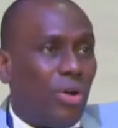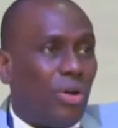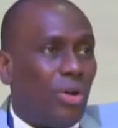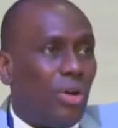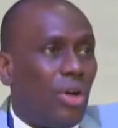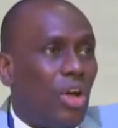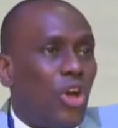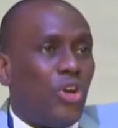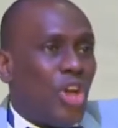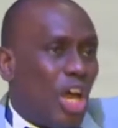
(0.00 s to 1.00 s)

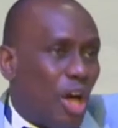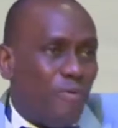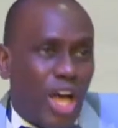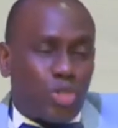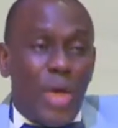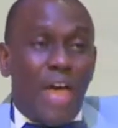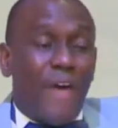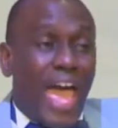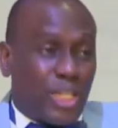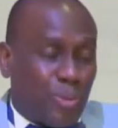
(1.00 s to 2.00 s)
Amen. None of us will
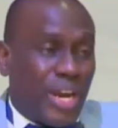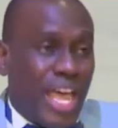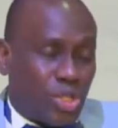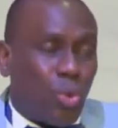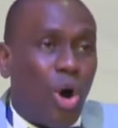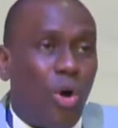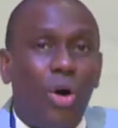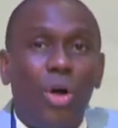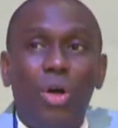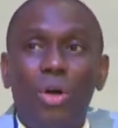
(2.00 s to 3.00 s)
ever experience war.
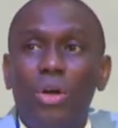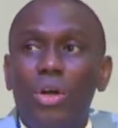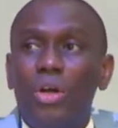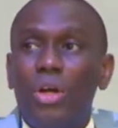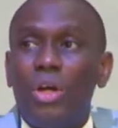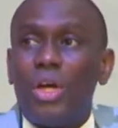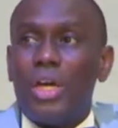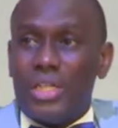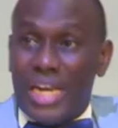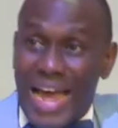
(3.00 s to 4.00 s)

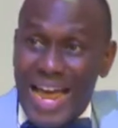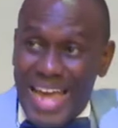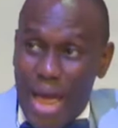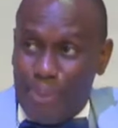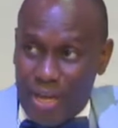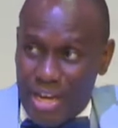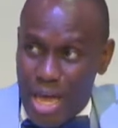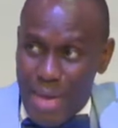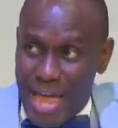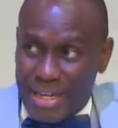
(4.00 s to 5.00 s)
Amen. Did I hear believing
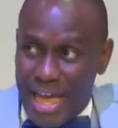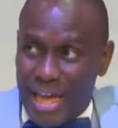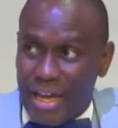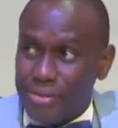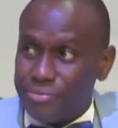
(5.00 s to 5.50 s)
amen there?